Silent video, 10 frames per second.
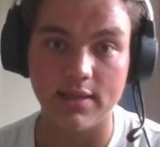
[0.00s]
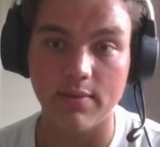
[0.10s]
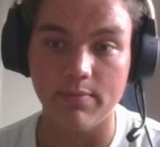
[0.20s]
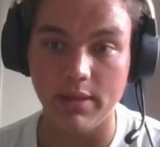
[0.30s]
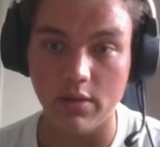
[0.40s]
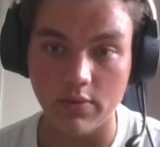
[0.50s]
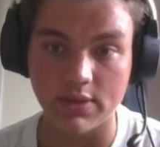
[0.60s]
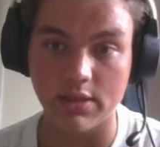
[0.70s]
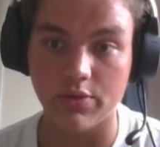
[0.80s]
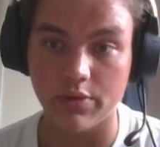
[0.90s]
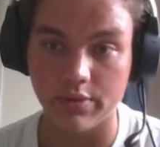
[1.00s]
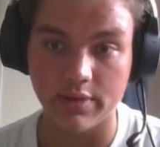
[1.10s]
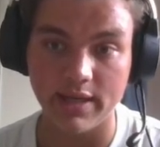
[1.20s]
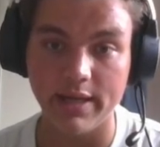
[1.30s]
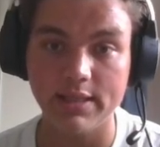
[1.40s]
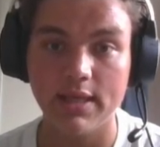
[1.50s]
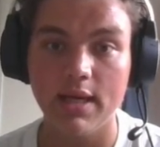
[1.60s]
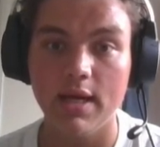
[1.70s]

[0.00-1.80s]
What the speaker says: and I'll be losing the knight.